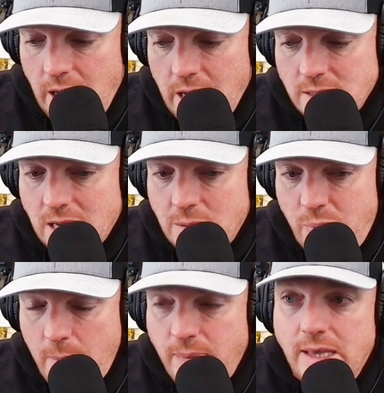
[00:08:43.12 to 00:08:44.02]
It is a
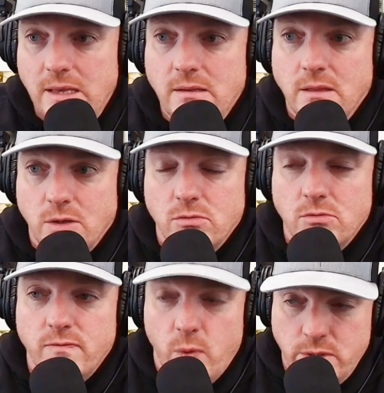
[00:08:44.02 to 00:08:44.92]
peppy
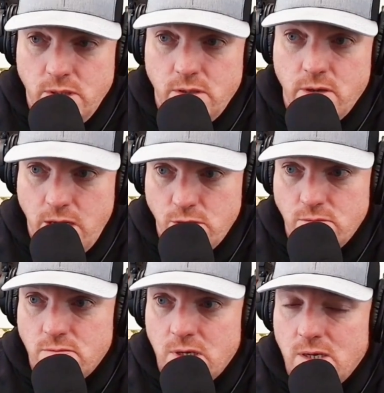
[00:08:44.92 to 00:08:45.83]
little 4-cylinder
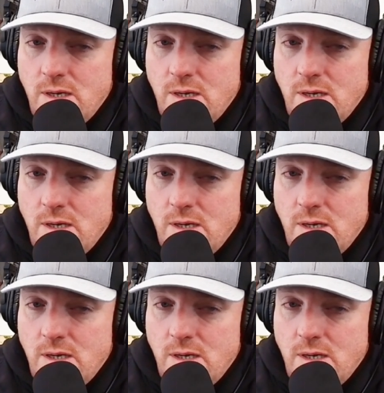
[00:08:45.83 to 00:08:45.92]
engine.